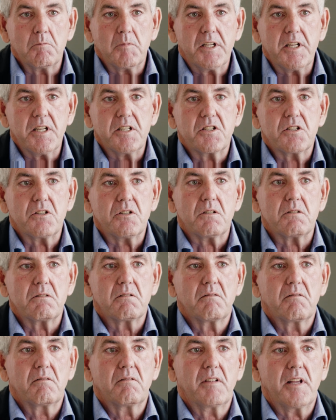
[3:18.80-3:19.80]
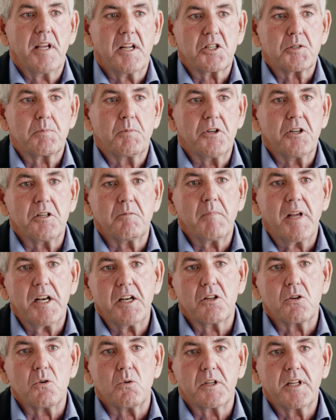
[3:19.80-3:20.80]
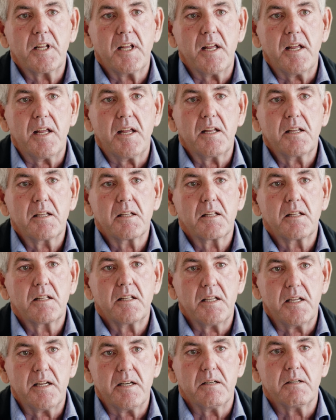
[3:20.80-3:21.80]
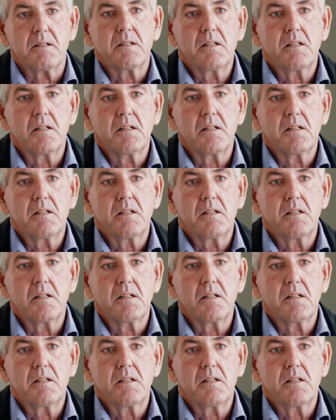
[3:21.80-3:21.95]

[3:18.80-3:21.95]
me to expert medical care in